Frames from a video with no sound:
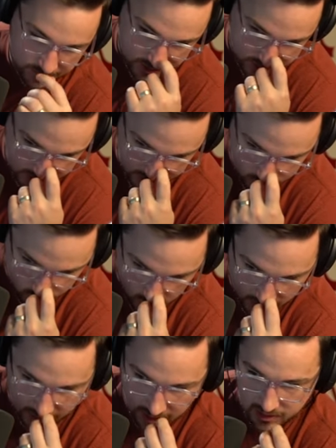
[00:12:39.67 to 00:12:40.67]
this is
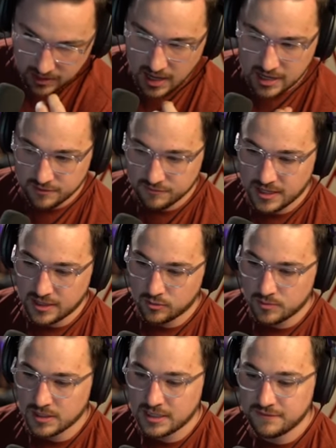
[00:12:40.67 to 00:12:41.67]
what a lot of like
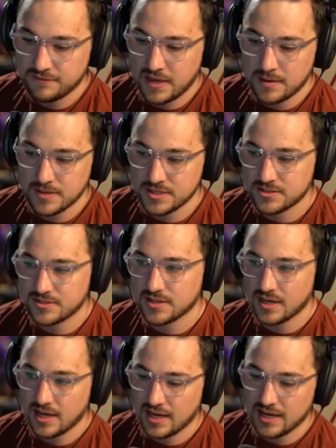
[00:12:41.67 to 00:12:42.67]
really famous
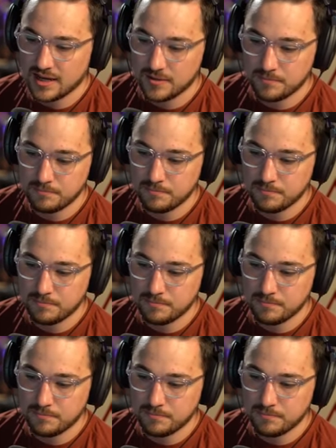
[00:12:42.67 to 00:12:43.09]
uh,